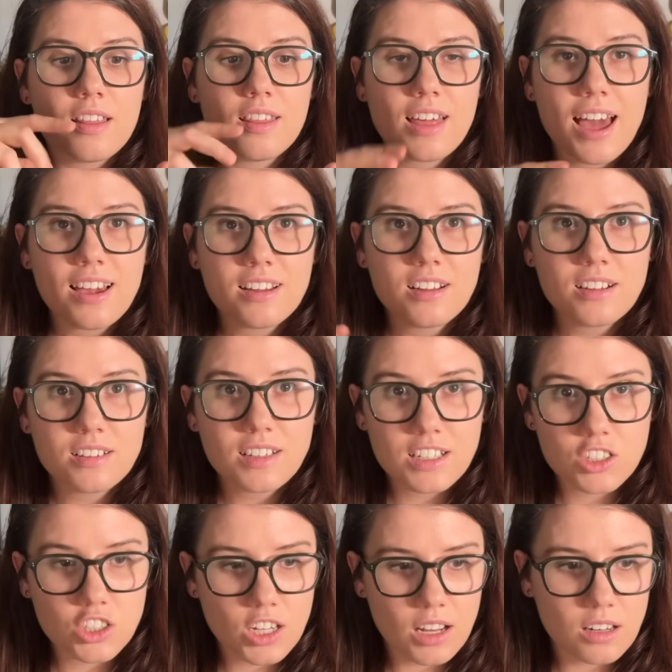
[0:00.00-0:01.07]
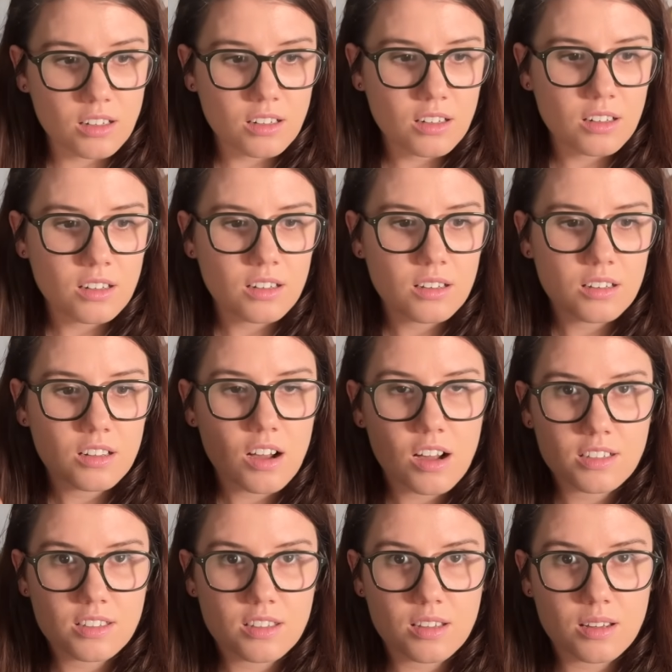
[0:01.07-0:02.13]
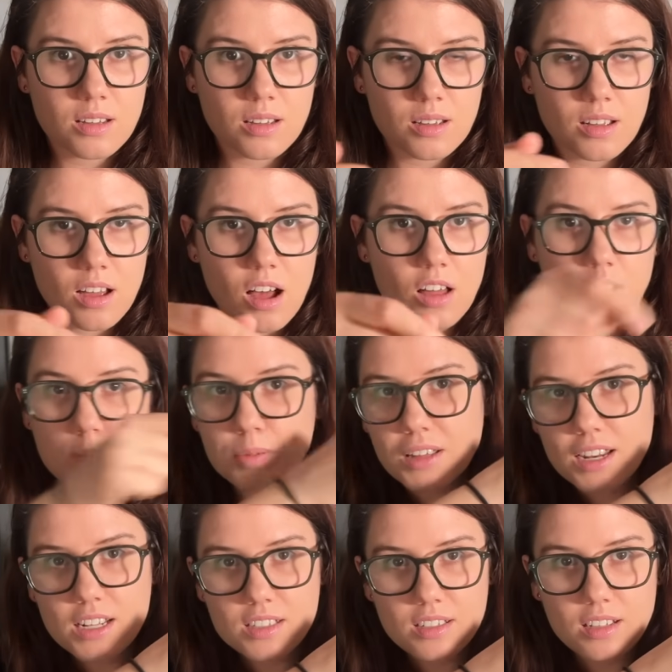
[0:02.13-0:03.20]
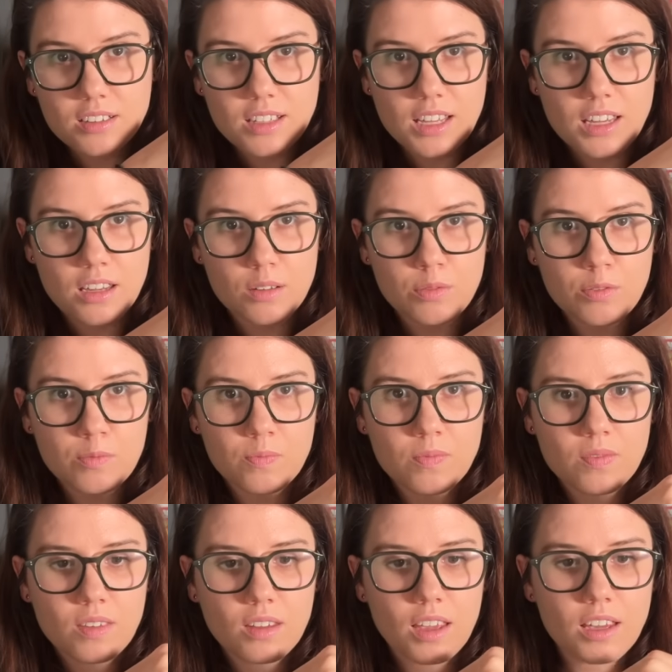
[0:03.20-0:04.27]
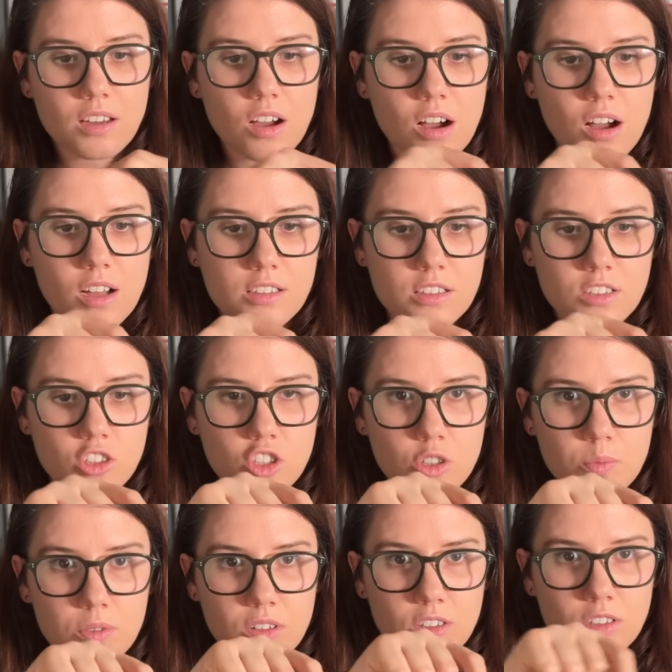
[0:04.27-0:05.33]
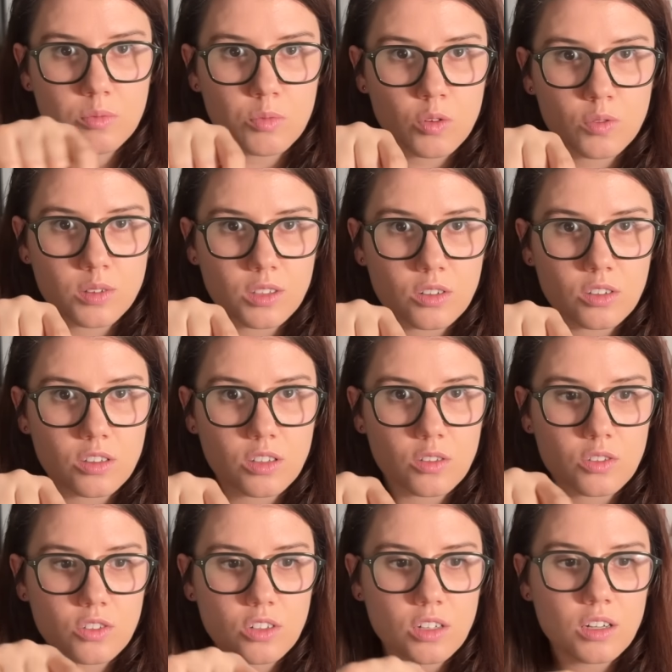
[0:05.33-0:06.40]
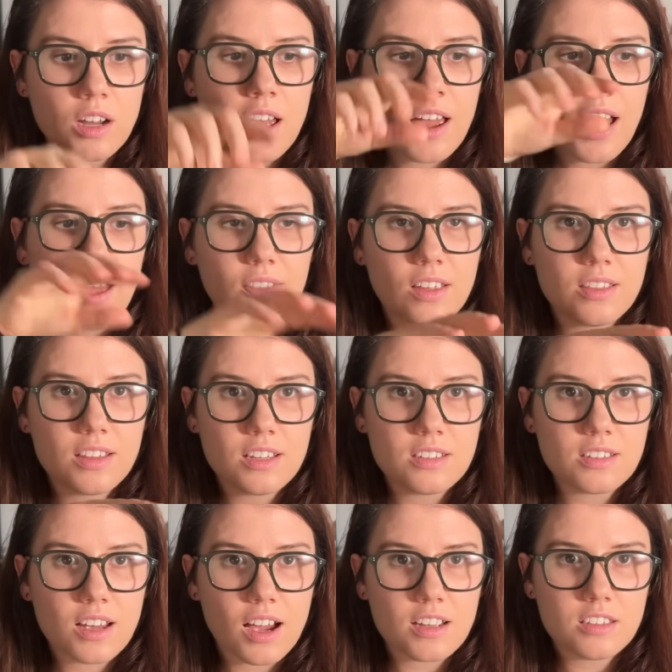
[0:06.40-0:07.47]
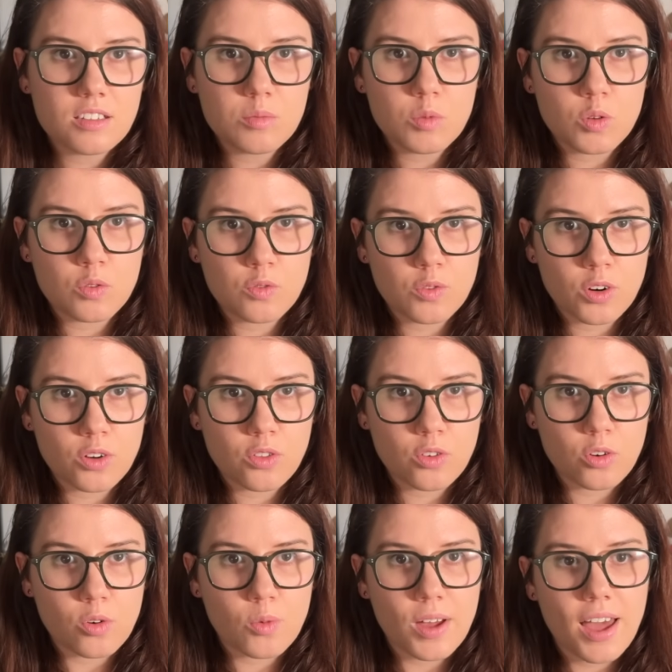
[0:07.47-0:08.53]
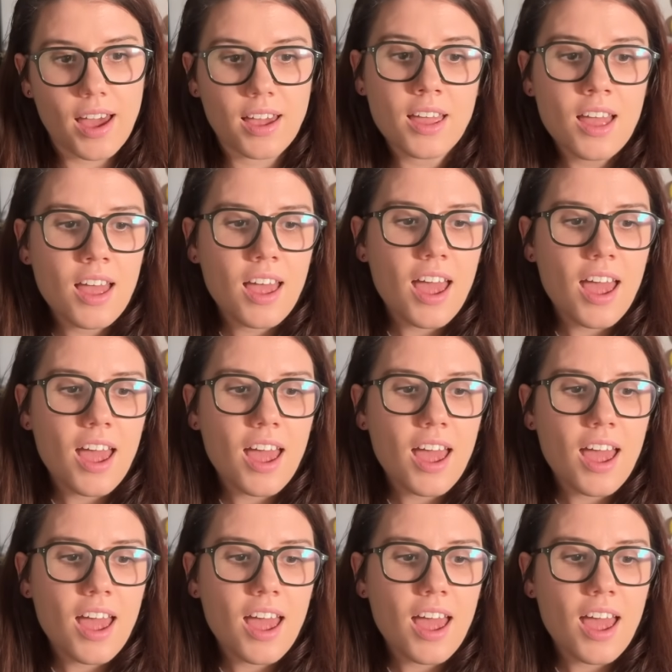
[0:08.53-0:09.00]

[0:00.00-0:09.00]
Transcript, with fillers: That collision caused the other planet to leave. It caused Jupiter to move a little closer and then these guys to move further away.